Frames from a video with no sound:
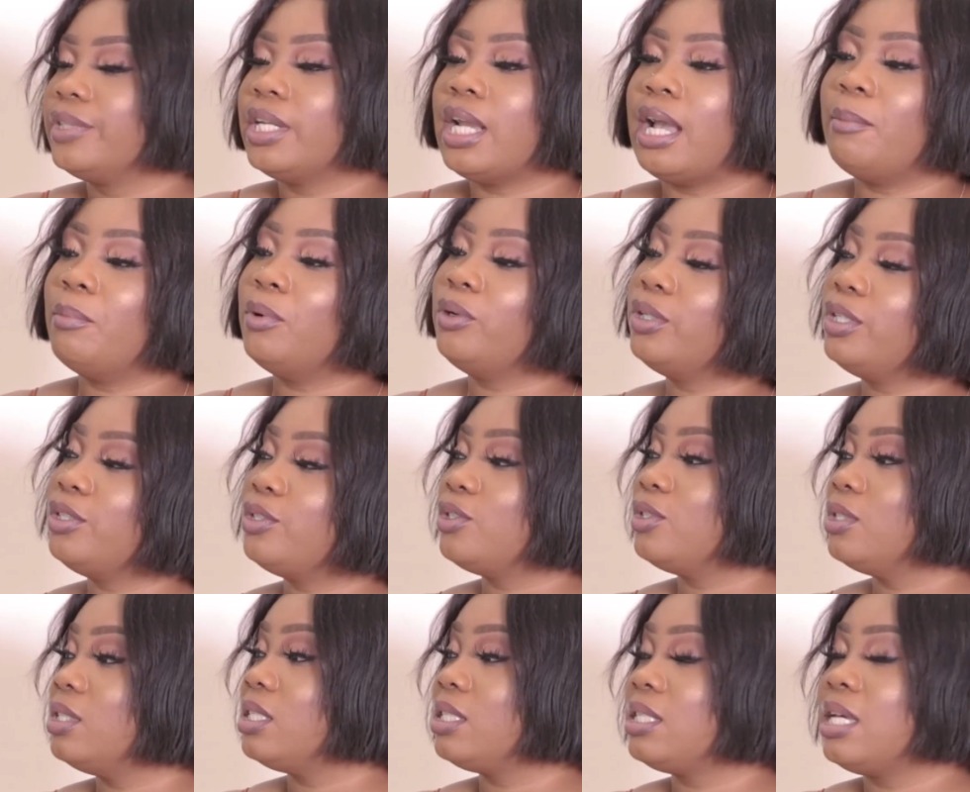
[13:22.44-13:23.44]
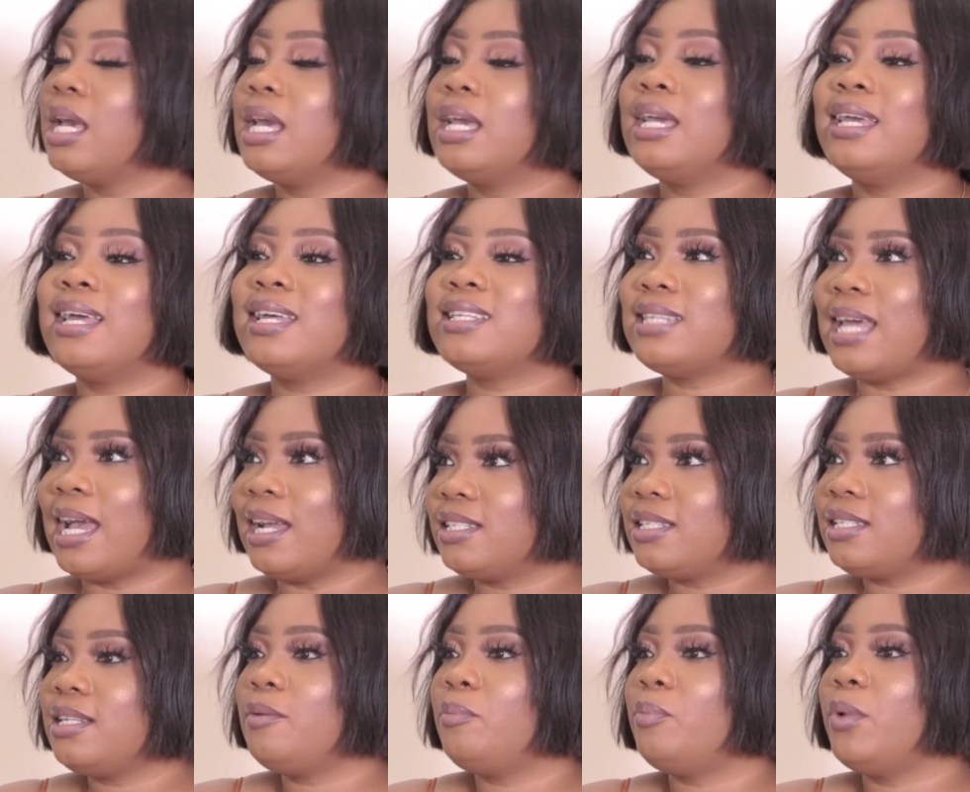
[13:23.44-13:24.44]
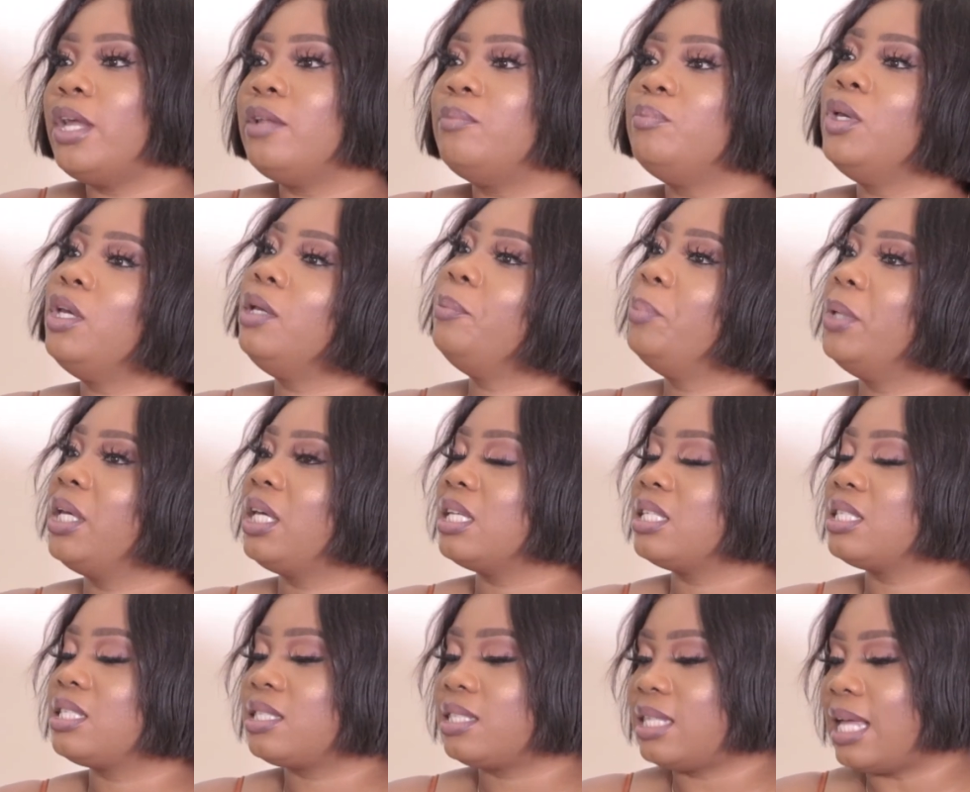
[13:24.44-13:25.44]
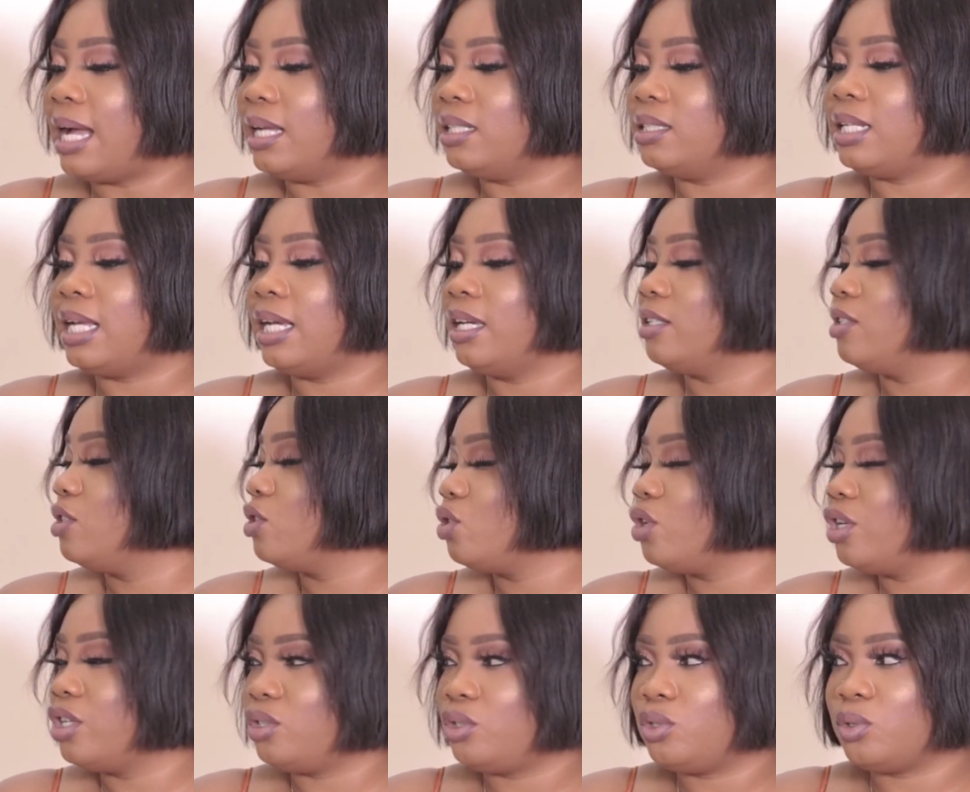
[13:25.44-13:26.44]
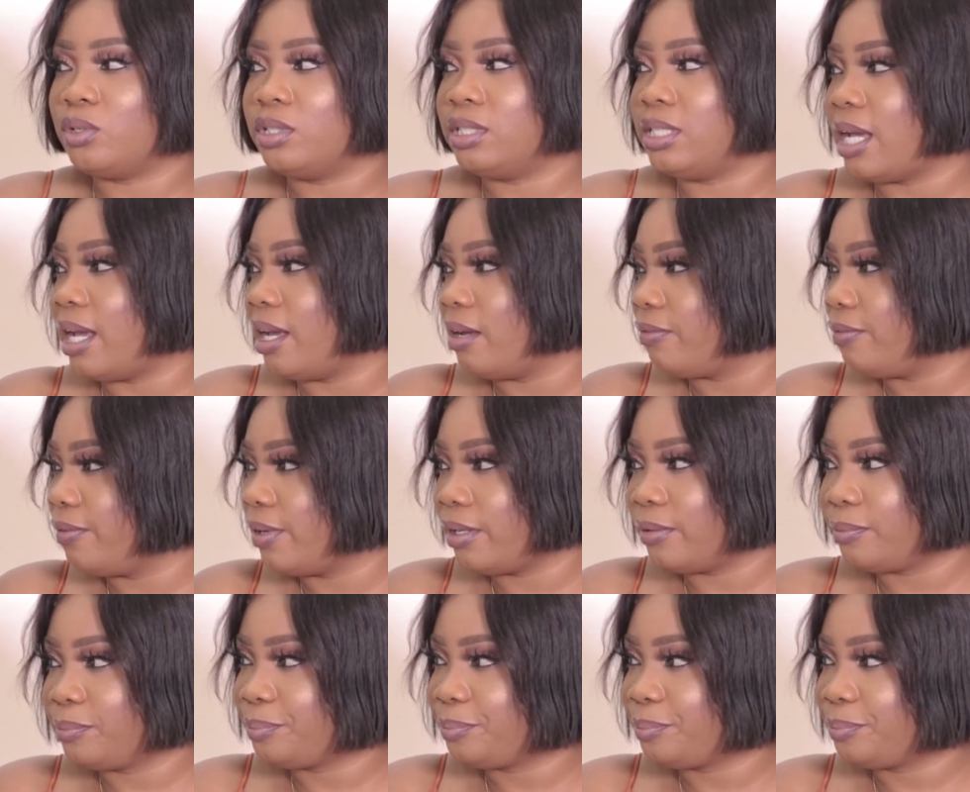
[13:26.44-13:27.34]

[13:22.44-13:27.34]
I'm not going to do this. It has actually made me pick a stand, like it is not a do or die affair.